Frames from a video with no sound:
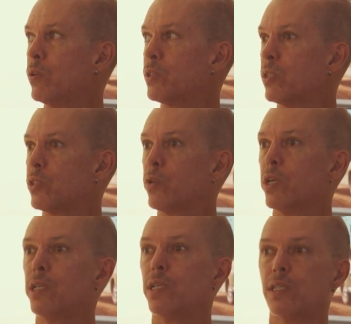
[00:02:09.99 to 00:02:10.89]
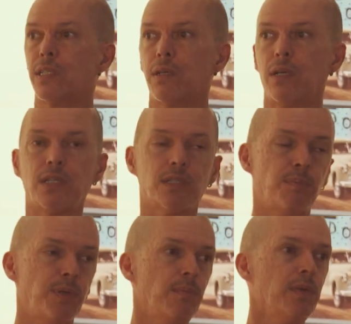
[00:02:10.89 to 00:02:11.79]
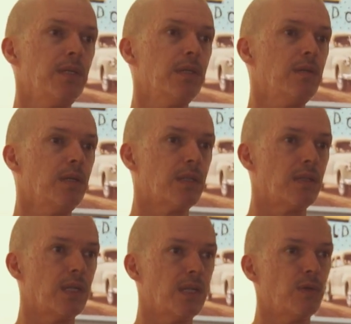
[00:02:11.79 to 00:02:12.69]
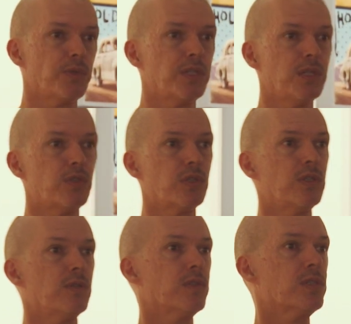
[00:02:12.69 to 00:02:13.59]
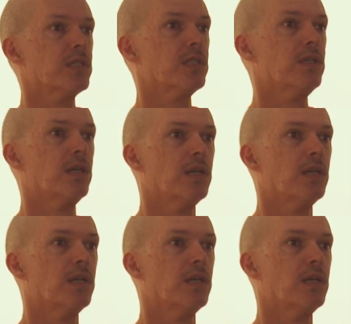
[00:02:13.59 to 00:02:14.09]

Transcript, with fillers: I also trained as a, as a printmaker at, at Northern Territory University.